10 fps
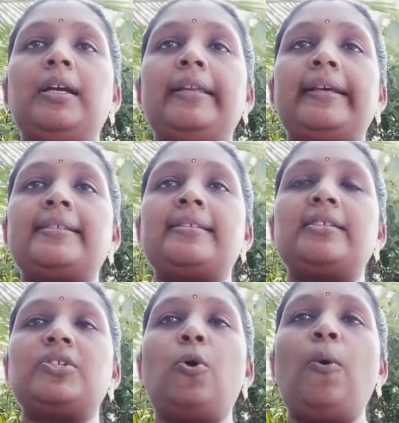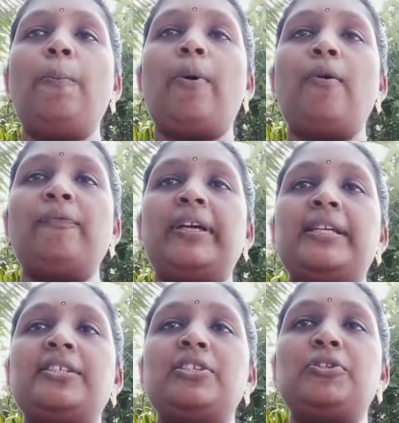Next, scope of
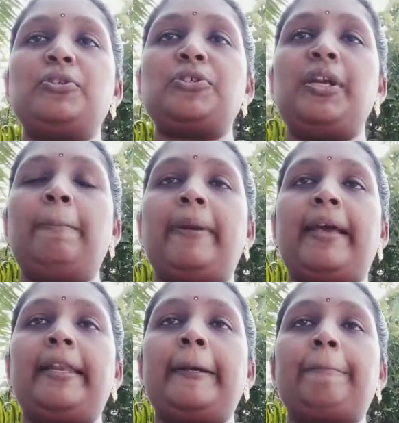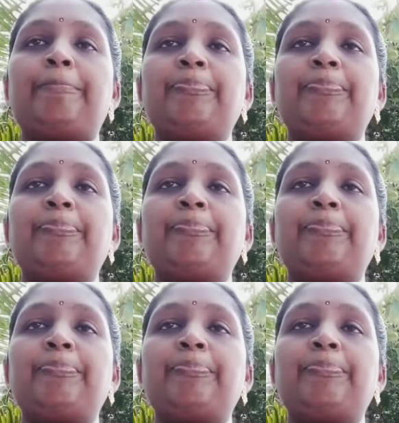institutional planning.